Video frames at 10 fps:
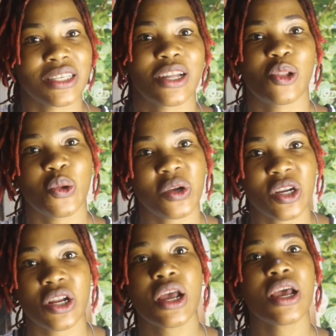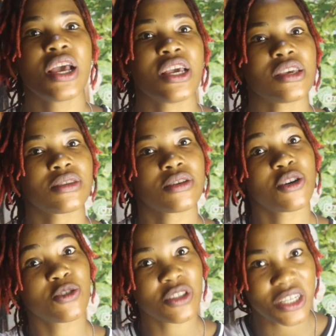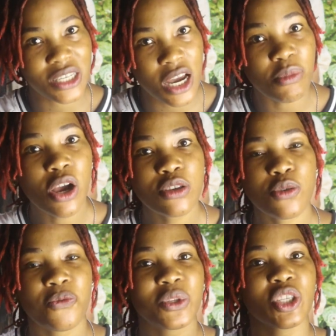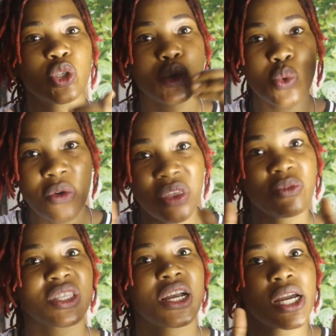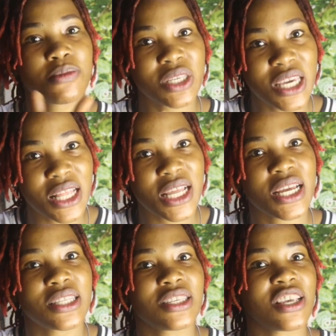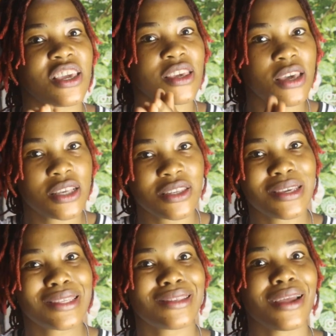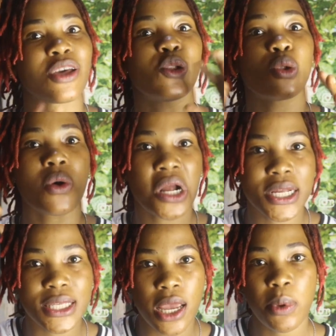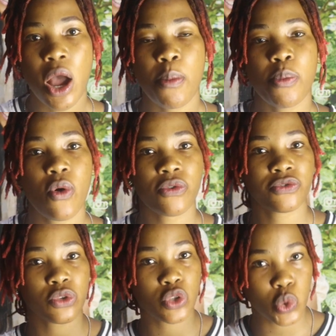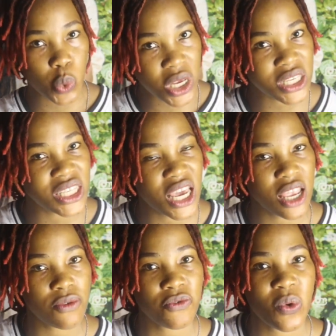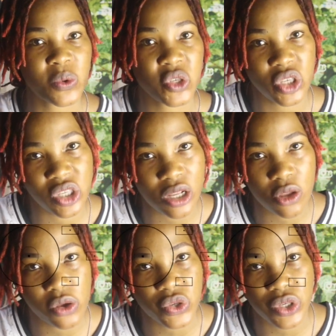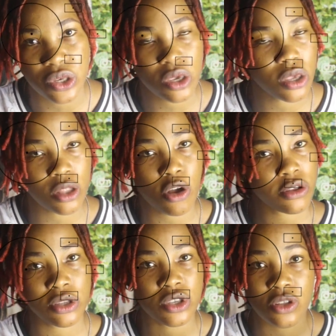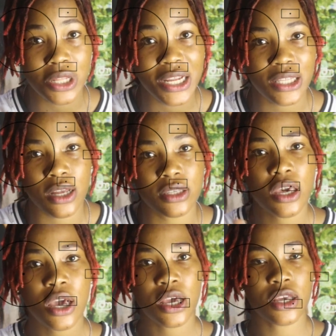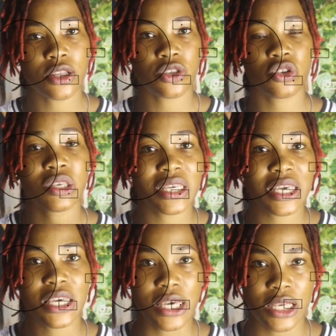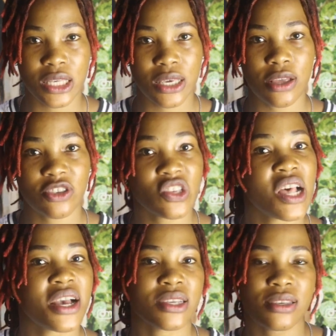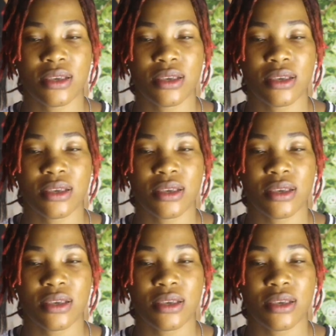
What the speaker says: start locking is another time. So for the two of them to not come together and say yes, it's like a longer time. But for twist and for Sisterlocks, it's not like that. It's just easy, just like